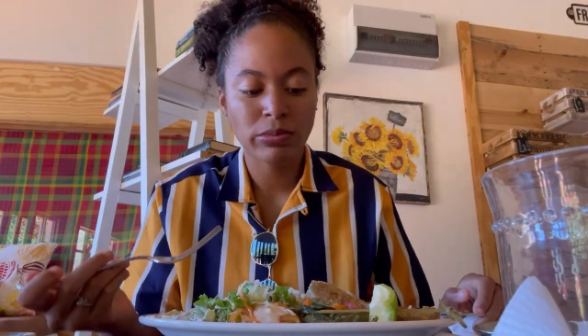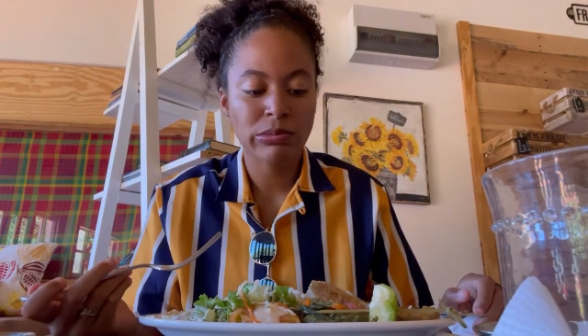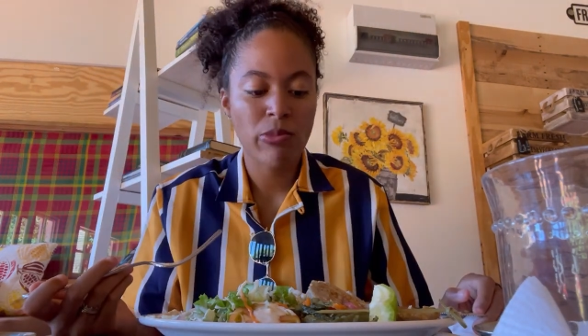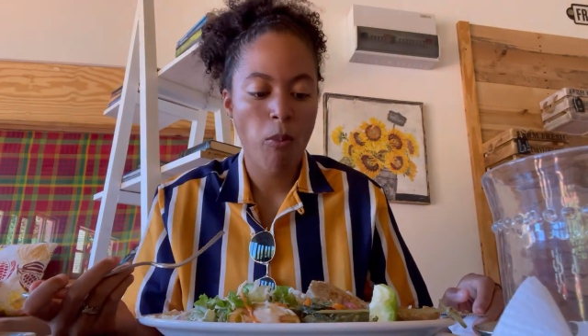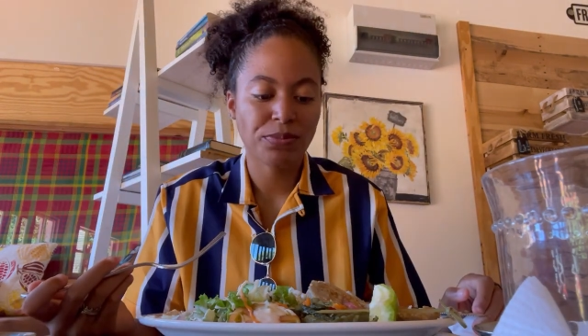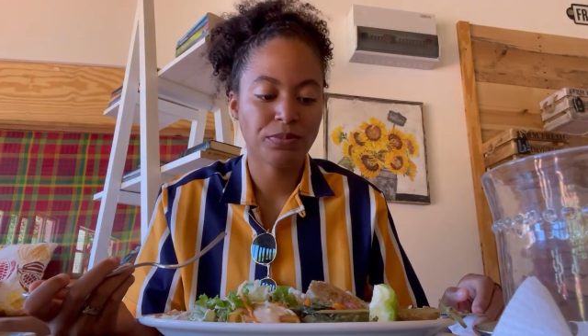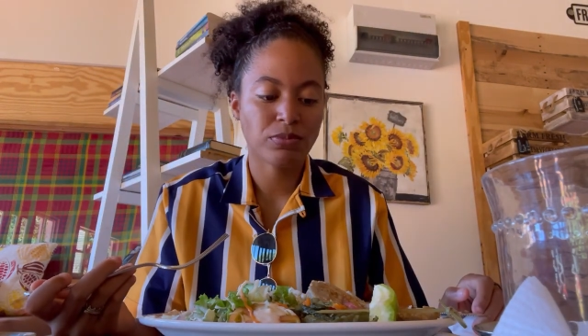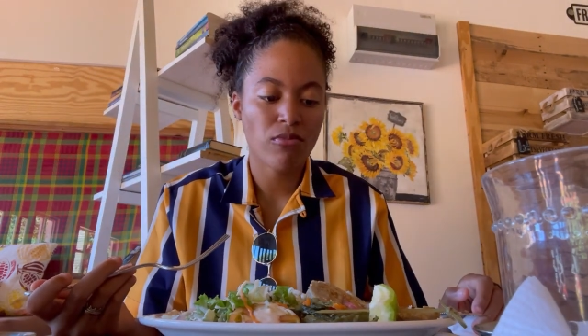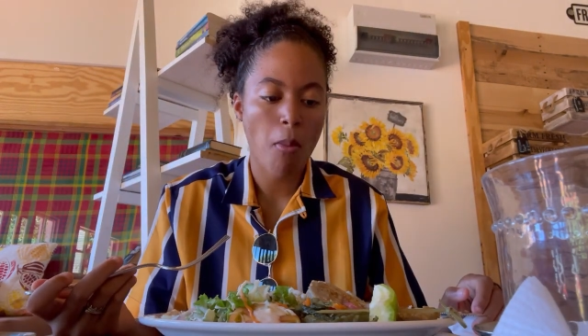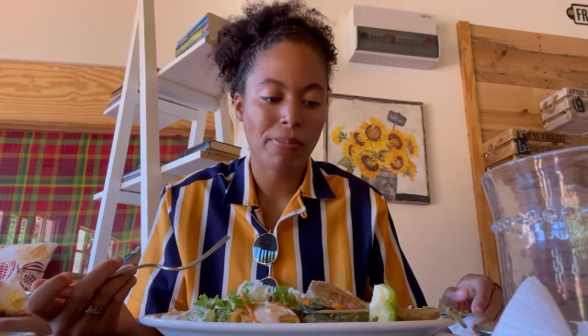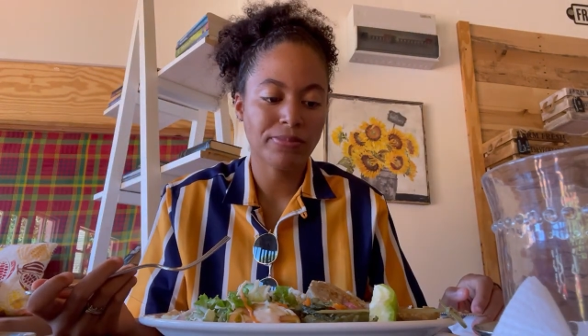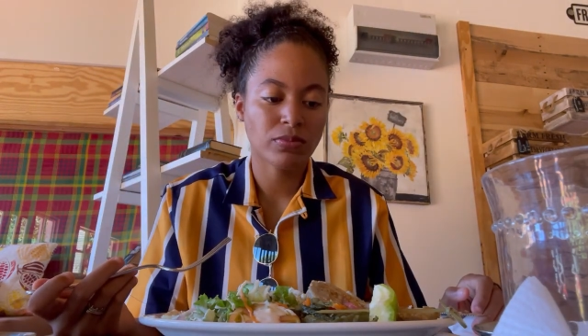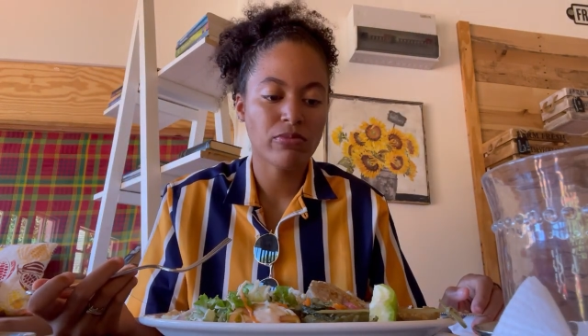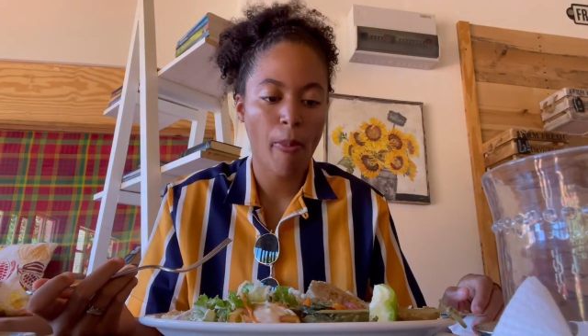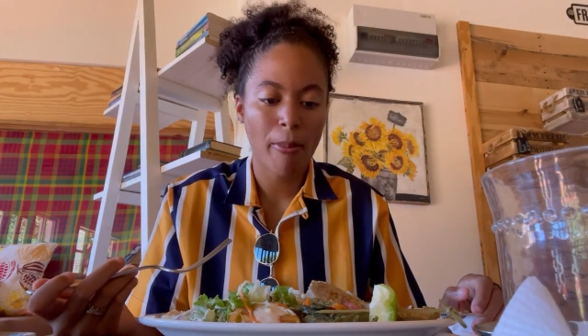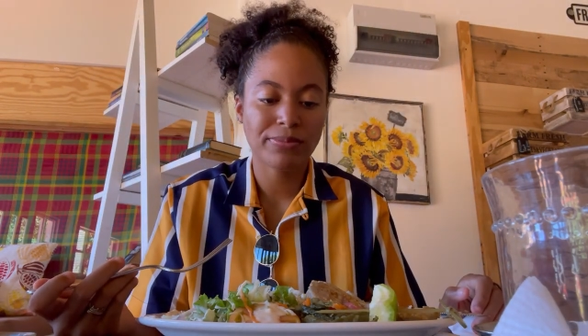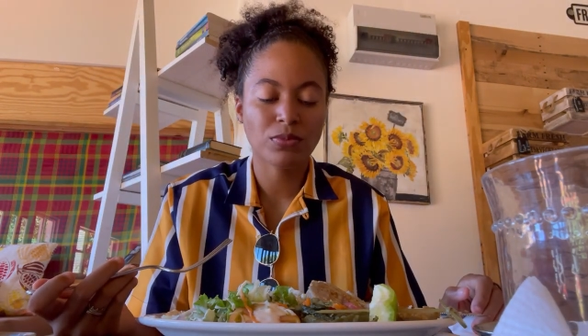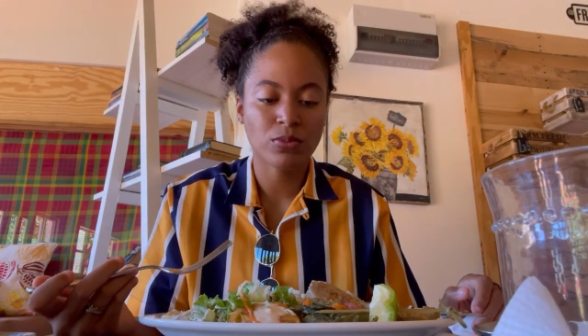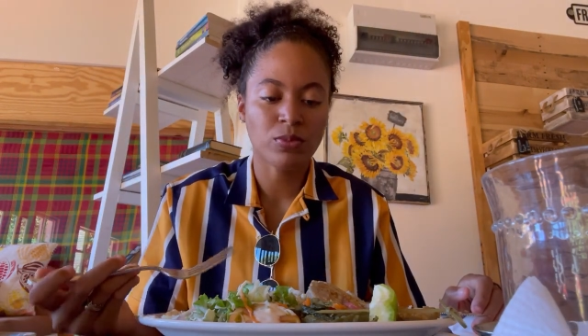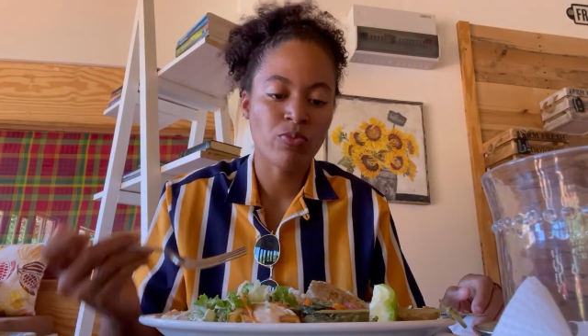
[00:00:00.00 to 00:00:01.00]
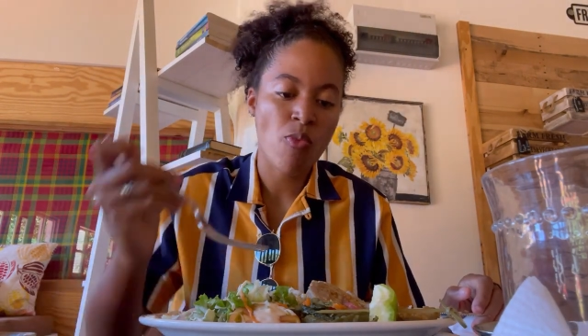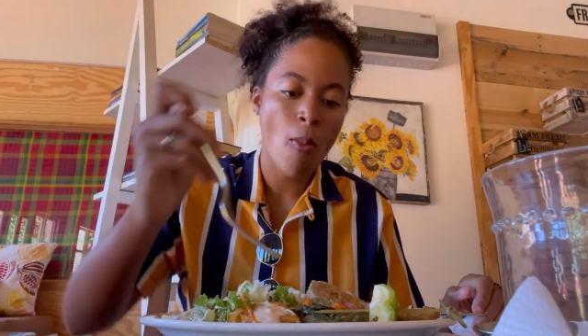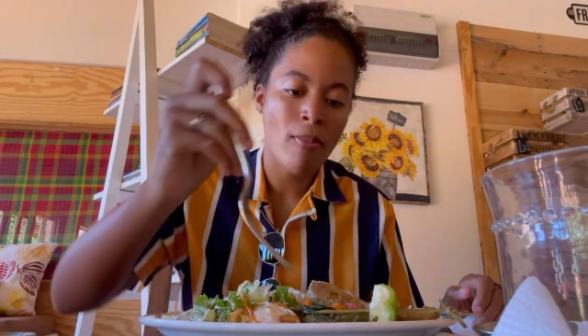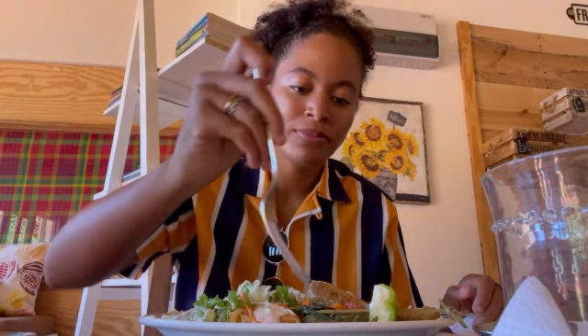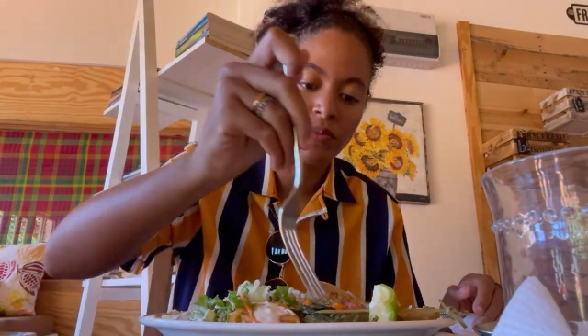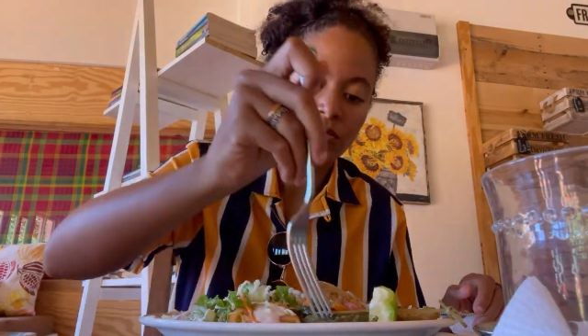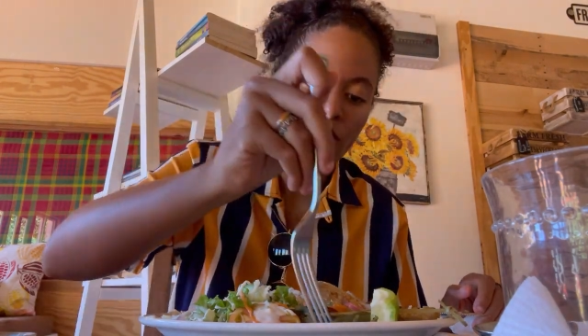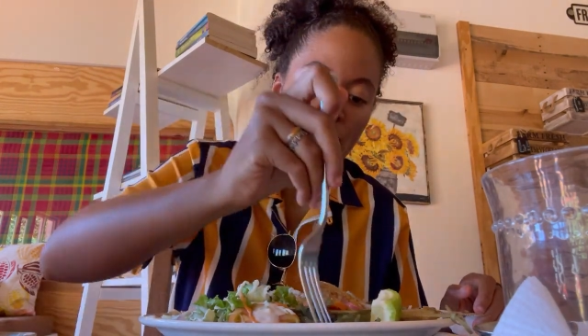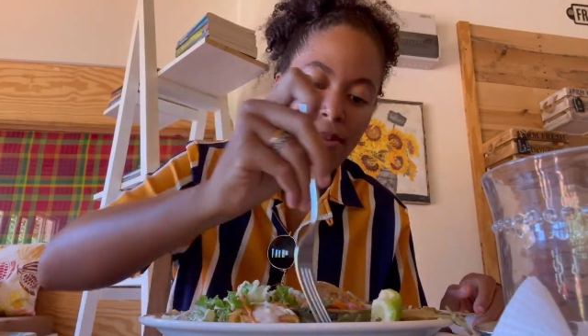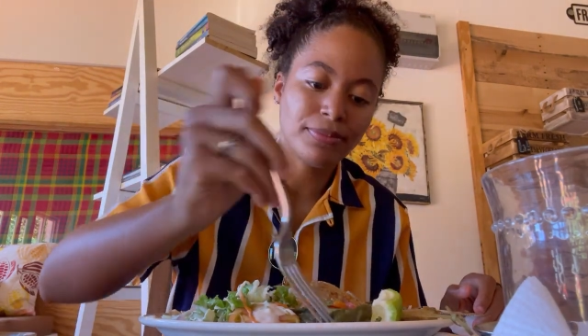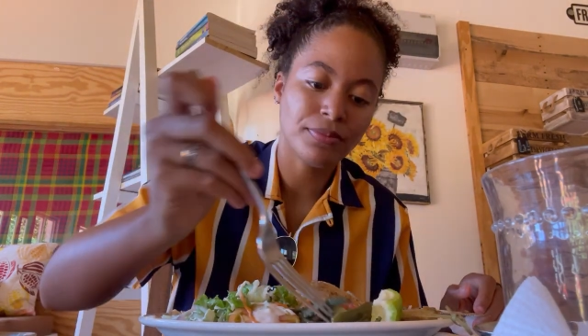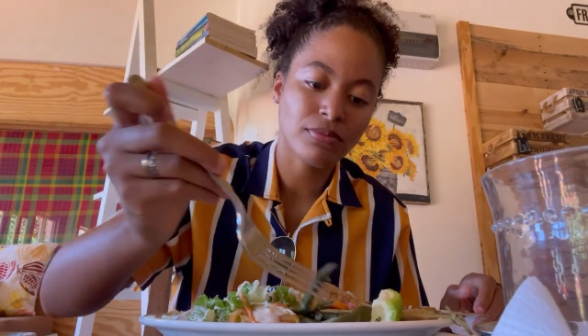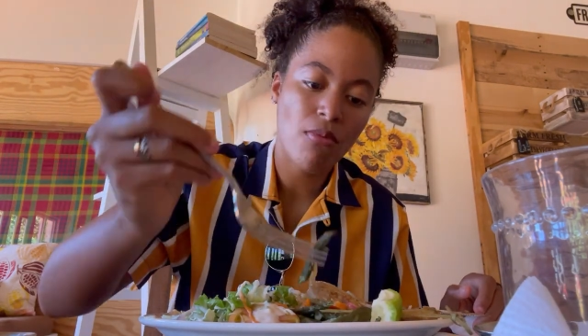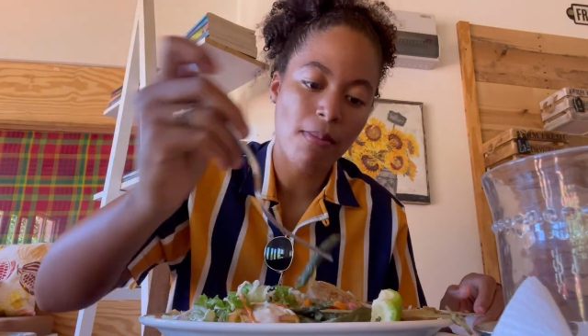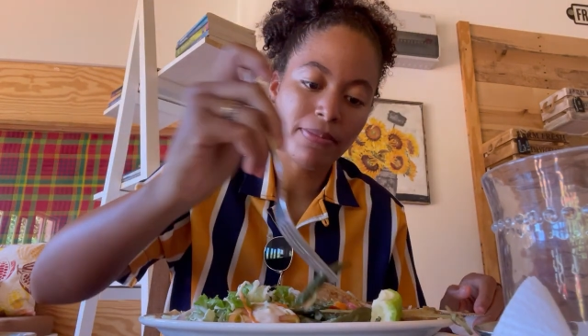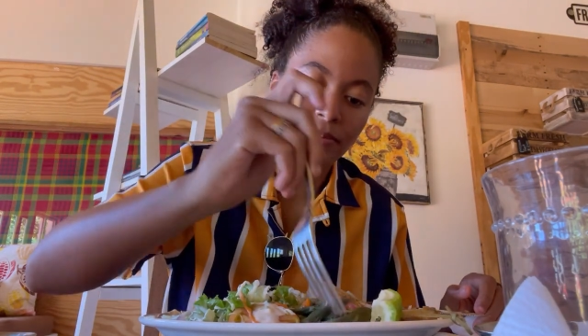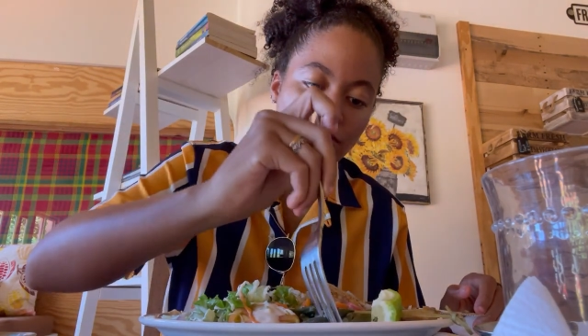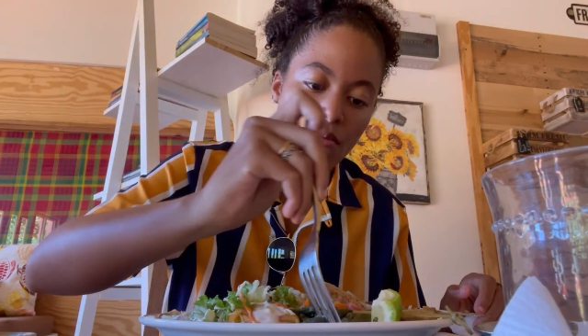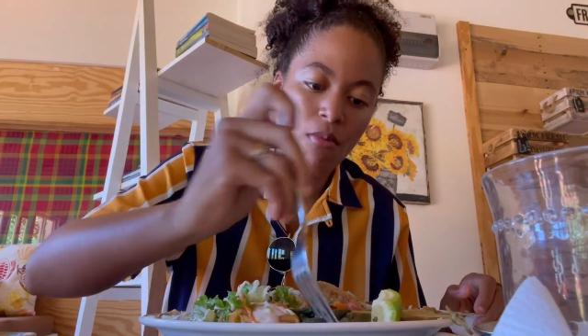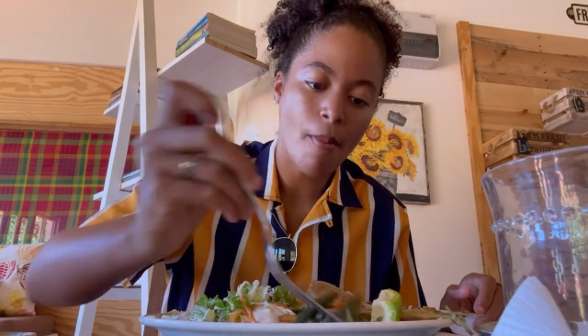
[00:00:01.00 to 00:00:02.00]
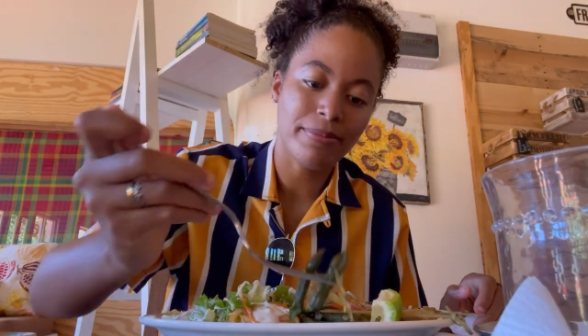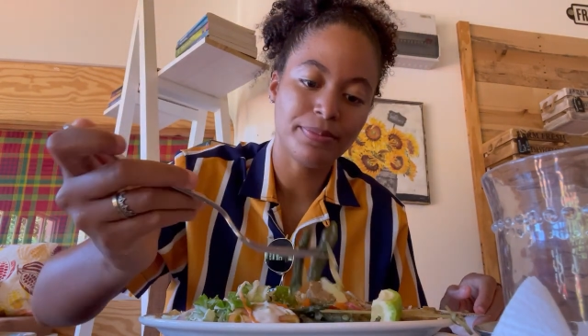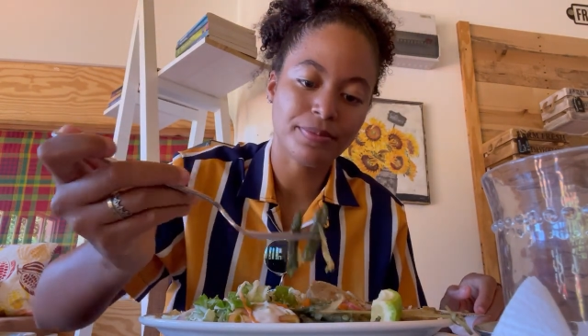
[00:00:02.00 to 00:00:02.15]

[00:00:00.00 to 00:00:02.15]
the cafe were really nice that worked there,